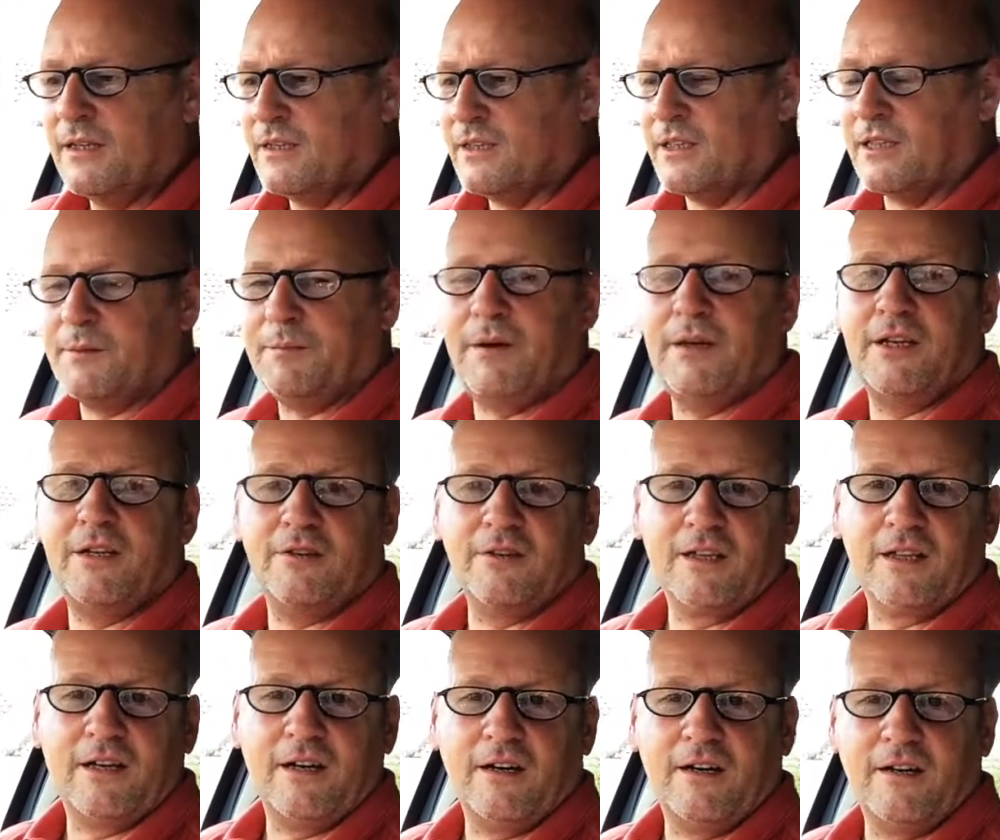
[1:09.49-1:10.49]
So depending
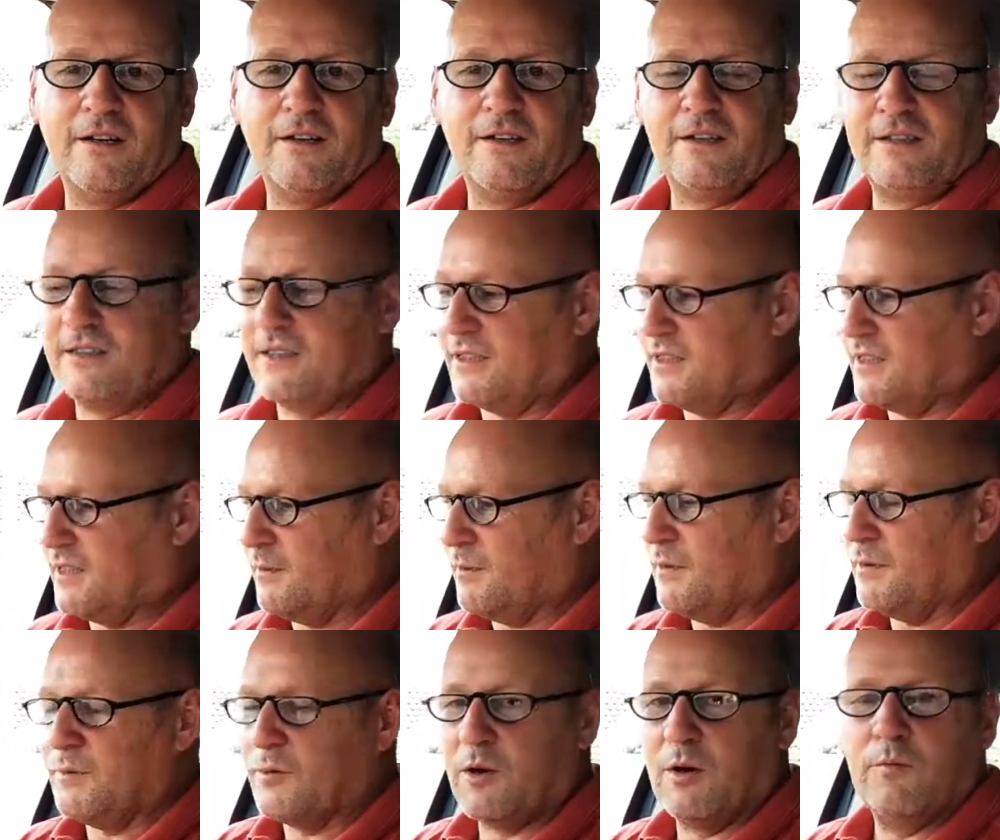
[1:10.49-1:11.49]
on the car, some
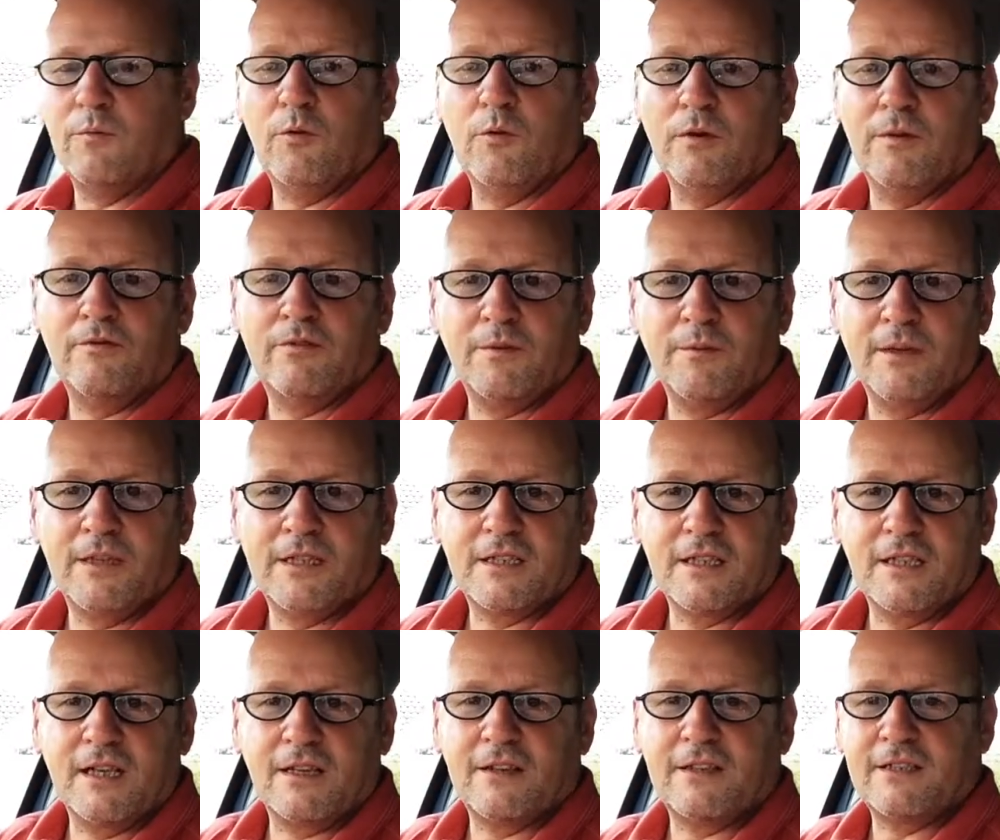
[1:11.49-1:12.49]
of them have got more
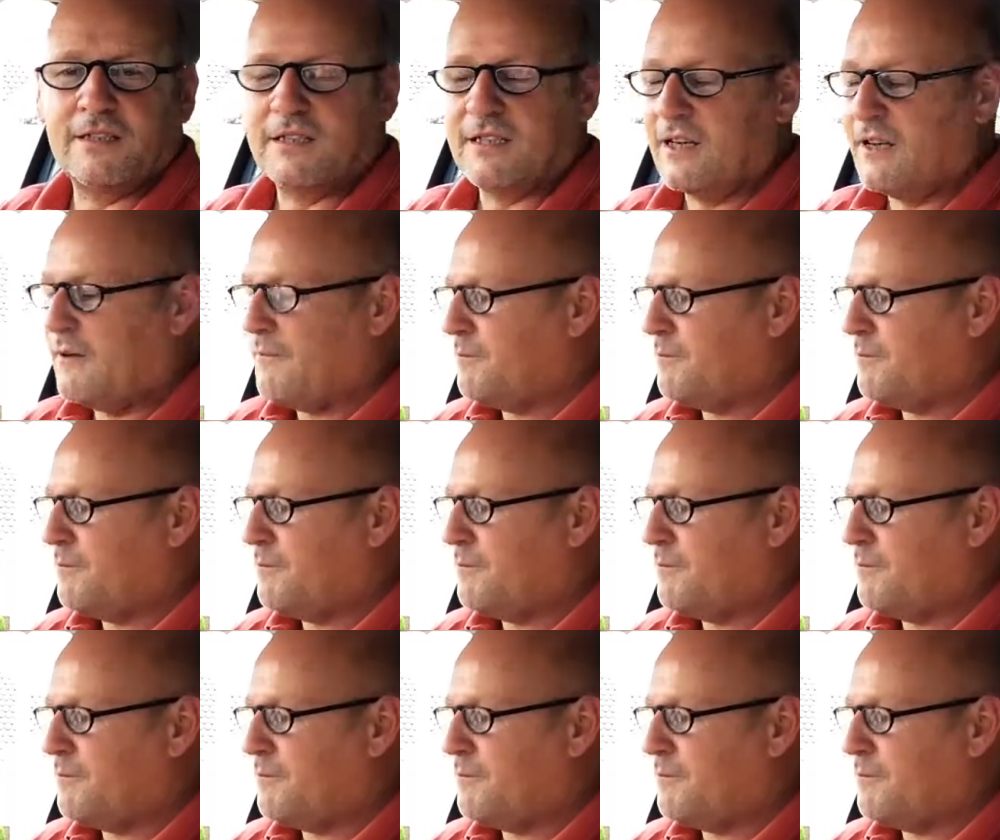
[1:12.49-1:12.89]
information than others.